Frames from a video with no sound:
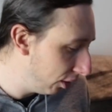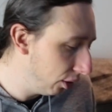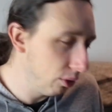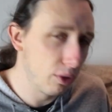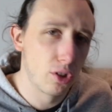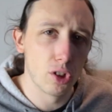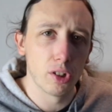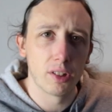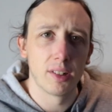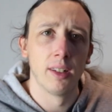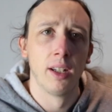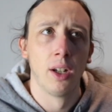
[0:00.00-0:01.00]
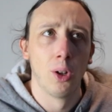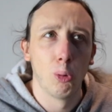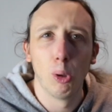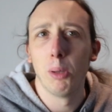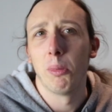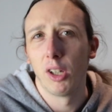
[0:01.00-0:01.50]
to just
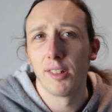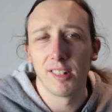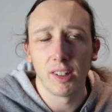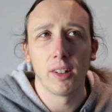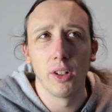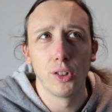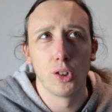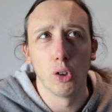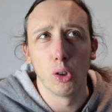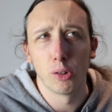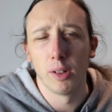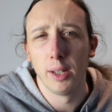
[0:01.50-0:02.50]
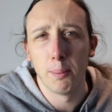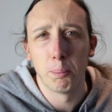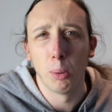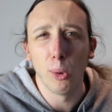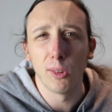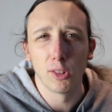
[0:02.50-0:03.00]
wear my cycling shorts and then
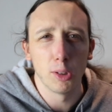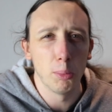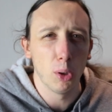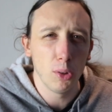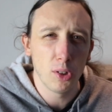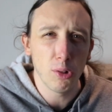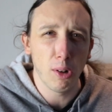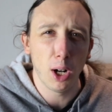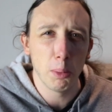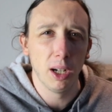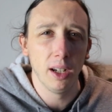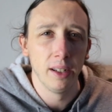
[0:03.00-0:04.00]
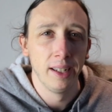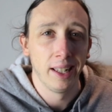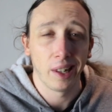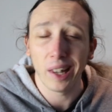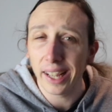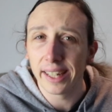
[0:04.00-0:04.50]
pull some Under Armour
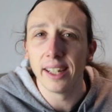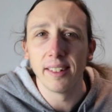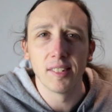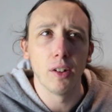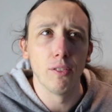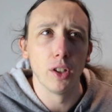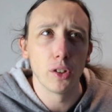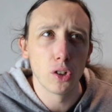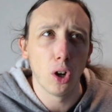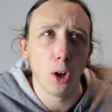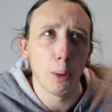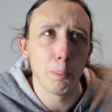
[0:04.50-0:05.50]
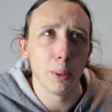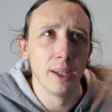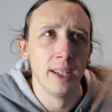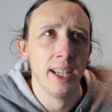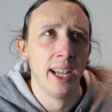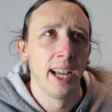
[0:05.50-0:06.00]
leggings over the top,
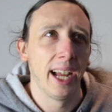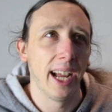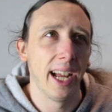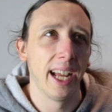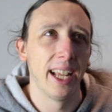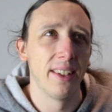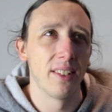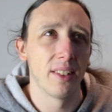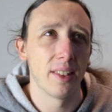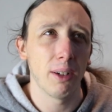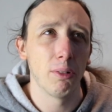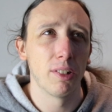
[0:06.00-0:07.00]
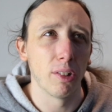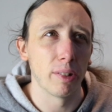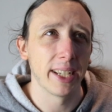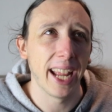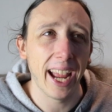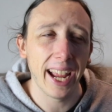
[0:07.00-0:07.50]
and that was
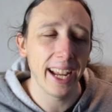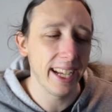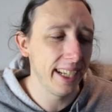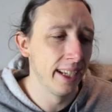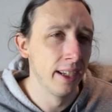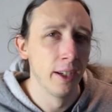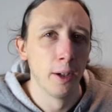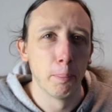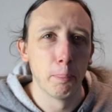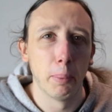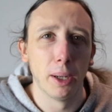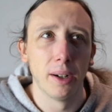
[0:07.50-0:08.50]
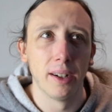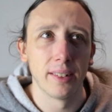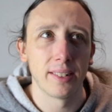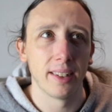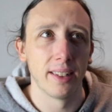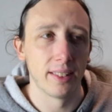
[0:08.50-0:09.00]
okay,
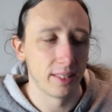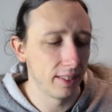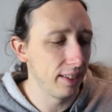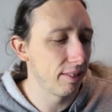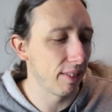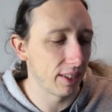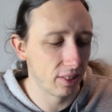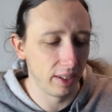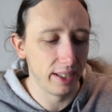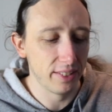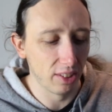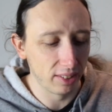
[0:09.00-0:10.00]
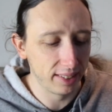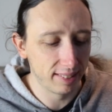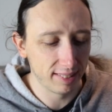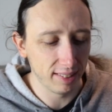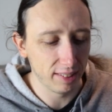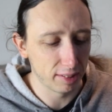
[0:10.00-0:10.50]
but these are actually
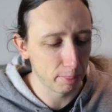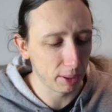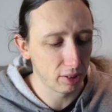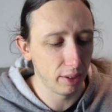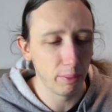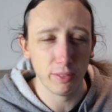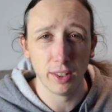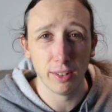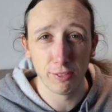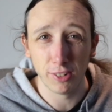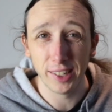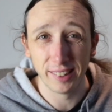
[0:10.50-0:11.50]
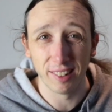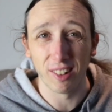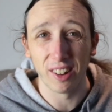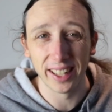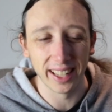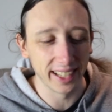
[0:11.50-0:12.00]
nicer, especially with the fleece
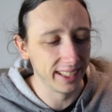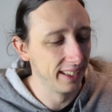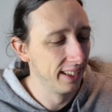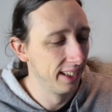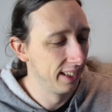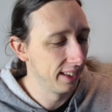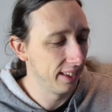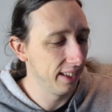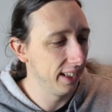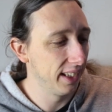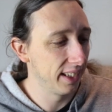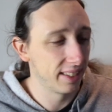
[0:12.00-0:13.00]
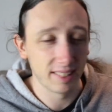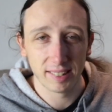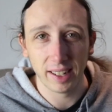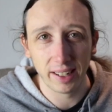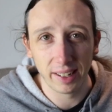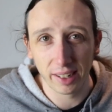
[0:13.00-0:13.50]
lining. The
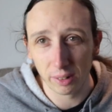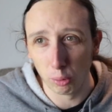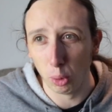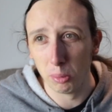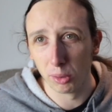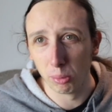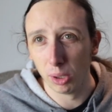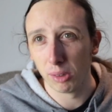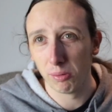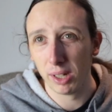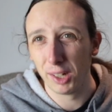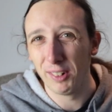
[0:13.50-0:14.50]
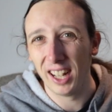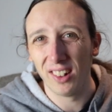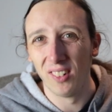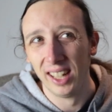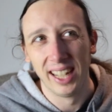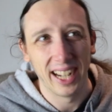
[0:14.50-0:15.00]
Castelli leg warmers work really
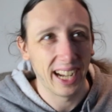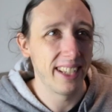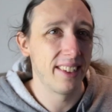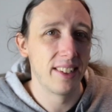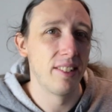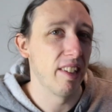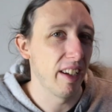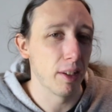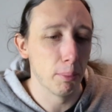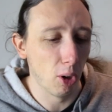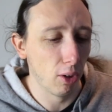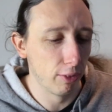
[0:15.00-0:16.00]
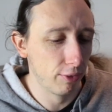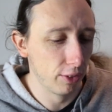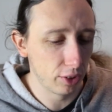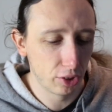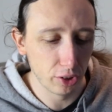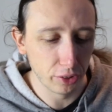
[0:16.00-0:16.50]
well, and you can take them off
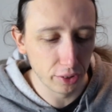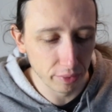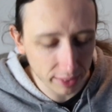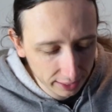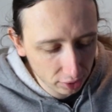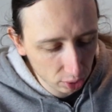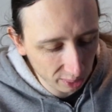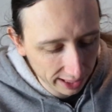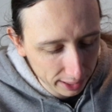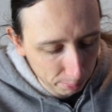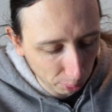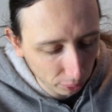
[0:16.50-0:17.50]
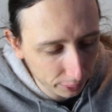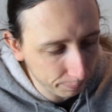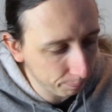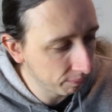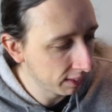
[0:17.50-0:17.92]
should you need to at any point.